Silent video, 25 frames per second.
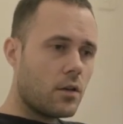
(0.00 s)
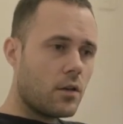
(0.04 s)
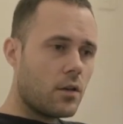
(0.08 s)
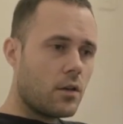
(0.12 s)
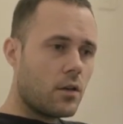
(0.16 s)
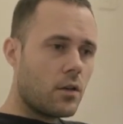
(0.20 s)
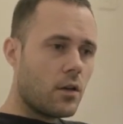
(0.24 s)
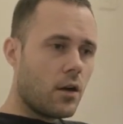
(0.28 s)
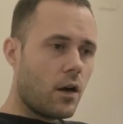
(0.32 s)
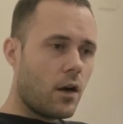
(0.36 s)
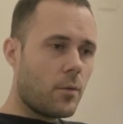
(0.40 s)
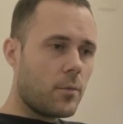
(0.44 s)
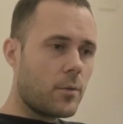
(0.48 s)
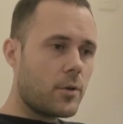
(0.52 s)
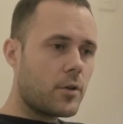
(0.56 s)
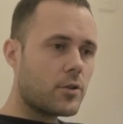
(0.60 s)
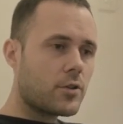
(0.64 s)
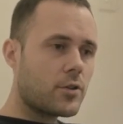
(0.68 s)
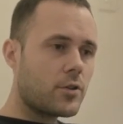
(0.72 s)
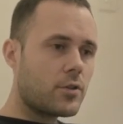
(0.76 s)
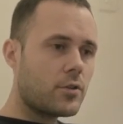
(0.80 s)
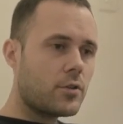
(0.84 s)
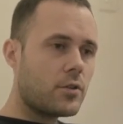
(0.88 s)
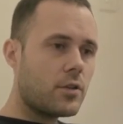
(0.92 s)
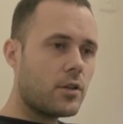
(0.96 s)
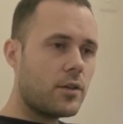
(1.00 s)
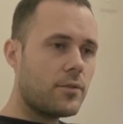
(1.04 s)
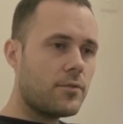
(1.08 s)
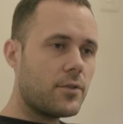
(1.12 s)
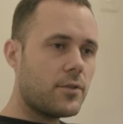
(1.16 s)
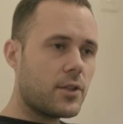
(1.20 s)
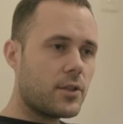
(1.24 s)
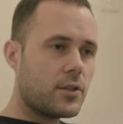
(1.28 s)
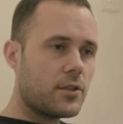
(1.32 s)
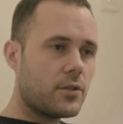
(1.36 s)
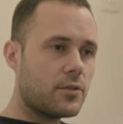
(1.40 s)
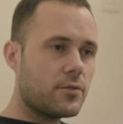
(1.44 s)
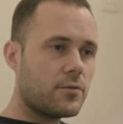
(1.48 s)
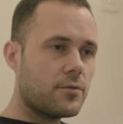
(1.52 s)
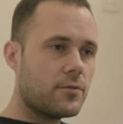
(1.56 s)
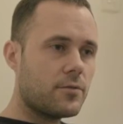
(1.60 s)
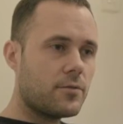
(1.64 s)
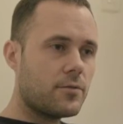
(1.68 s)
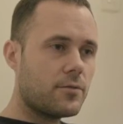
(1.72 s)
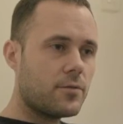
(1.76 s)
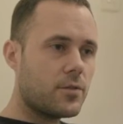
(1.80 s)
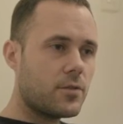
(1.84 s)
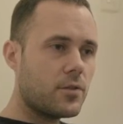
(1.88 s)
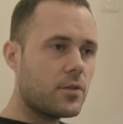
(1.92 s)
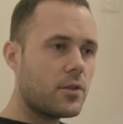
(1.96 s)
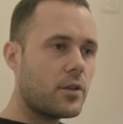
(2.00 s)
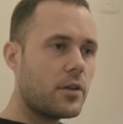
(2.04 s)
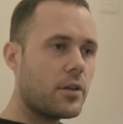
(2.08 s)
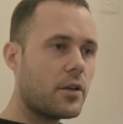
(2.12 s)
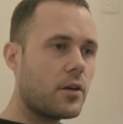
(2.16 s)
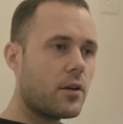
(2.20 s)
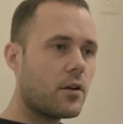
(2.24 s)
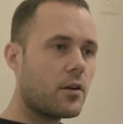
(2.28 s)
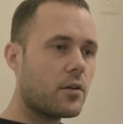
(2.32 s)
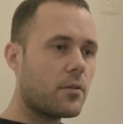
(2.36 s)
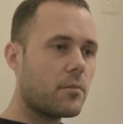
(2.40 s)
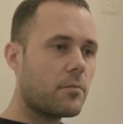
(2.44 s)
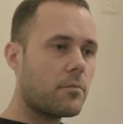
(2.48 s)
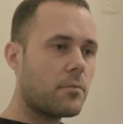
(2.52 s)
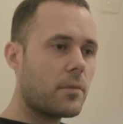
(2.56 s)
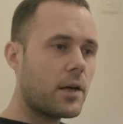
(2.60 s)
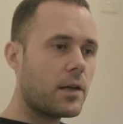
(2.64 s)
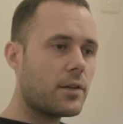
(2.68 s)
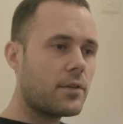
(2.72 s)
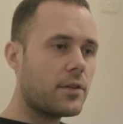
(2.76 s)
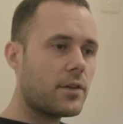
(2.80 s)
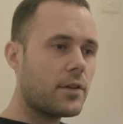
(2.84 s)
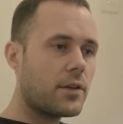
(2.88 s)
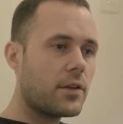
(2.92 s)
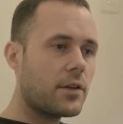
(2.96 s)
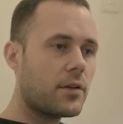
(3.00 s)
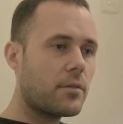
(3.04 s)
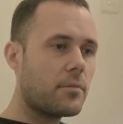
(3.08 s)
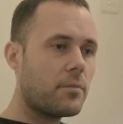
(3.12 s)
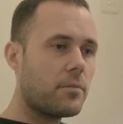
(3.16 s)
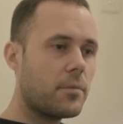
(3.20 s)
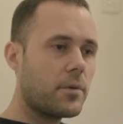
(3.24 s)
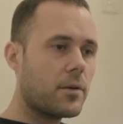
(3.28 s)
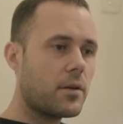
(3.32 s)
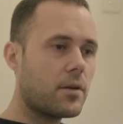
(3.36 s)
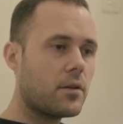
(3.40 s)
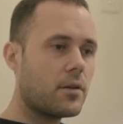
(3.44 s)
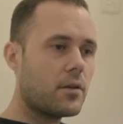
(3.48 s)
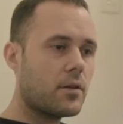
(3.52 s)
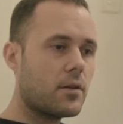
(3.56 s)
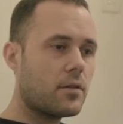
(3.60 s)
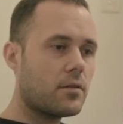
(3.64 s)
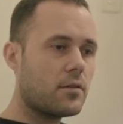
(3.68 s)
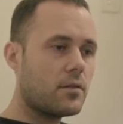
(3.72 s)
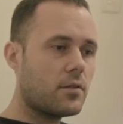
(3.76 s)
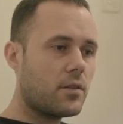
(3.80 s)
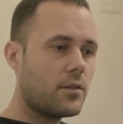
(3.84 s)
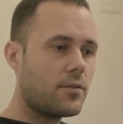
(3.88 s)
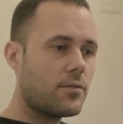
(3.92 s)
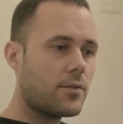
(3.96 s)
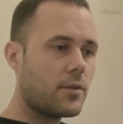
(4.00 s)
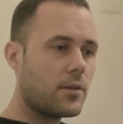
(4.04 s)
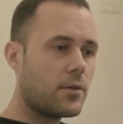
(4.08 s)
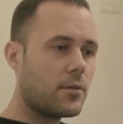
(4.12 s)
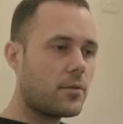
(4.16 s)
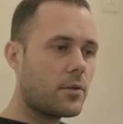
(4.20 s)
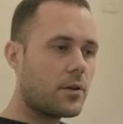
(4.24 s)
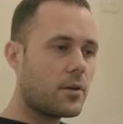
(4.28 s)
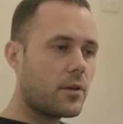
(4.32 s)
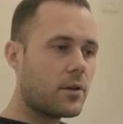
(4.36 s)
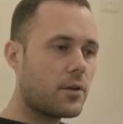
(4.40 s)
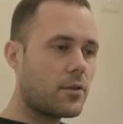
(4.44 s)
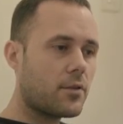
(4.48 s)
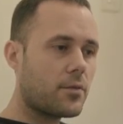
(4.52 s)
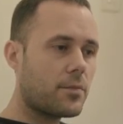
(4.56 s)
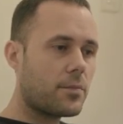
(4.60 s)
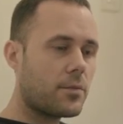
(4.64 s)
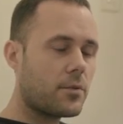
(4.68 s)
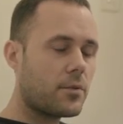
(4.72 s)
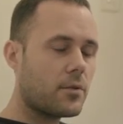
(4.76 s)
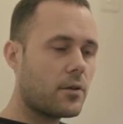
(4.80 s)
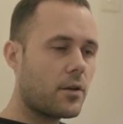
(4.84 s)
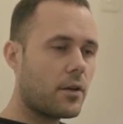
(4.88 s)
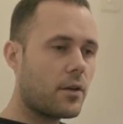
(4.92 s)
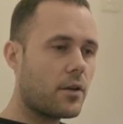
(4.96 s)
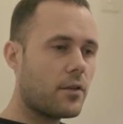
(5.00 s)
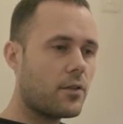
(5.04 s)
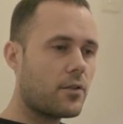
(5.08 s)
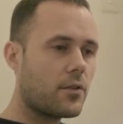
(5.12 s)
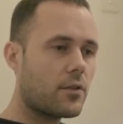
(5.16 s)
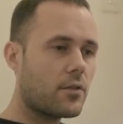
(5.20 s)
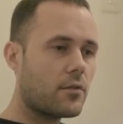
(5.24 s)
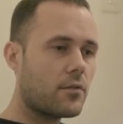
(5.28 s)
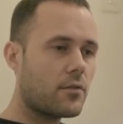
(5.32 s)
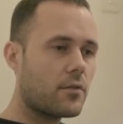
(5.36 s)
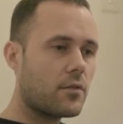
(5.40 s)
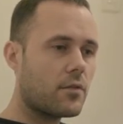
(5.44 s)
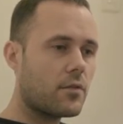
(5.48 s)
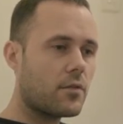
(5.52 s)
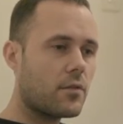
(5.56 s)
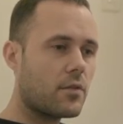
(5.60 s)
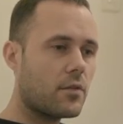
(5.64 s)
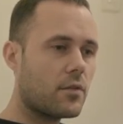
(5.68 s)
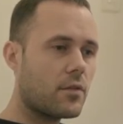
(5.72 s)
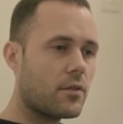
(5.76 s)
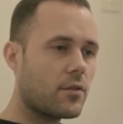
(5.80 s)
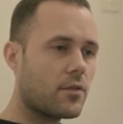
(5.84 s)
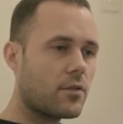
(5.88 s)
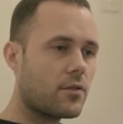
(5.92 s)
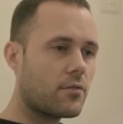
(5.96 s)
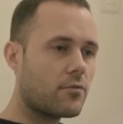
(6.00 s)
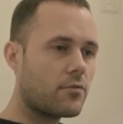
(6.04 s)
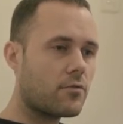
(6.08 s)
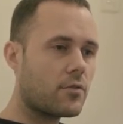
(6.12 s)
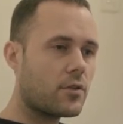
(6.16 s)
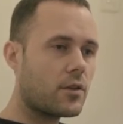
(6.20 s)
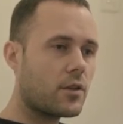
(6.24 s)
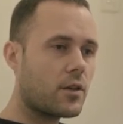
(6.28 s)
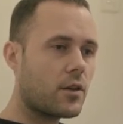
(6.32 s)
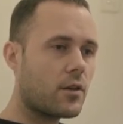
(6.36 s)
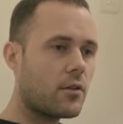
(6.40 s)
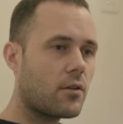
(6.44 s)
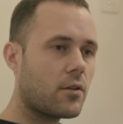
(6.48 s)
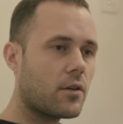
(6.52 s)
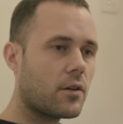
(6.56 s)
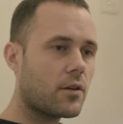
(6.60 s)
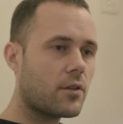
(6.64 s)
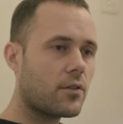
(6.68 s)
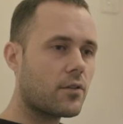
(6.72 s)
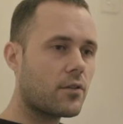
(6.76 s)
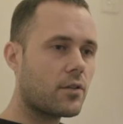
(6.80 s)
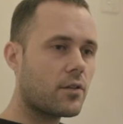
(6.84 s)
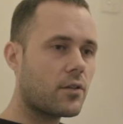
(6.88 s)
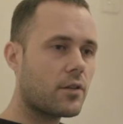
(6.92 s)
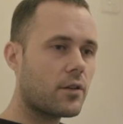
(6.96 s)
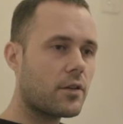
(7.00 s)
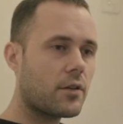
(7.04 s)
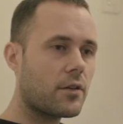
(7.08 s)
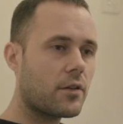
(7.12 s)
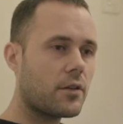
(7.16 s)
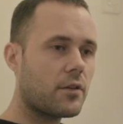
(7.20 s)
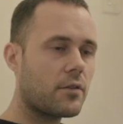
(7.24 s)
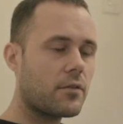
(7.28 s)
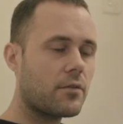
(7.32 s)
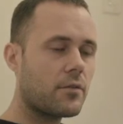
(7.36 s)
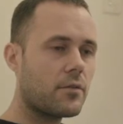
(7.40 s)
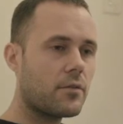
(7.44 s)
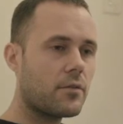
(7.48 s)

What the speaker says: I'm not sure if this is fully on Matic, but definitely want to explore this. It's really quite exciting.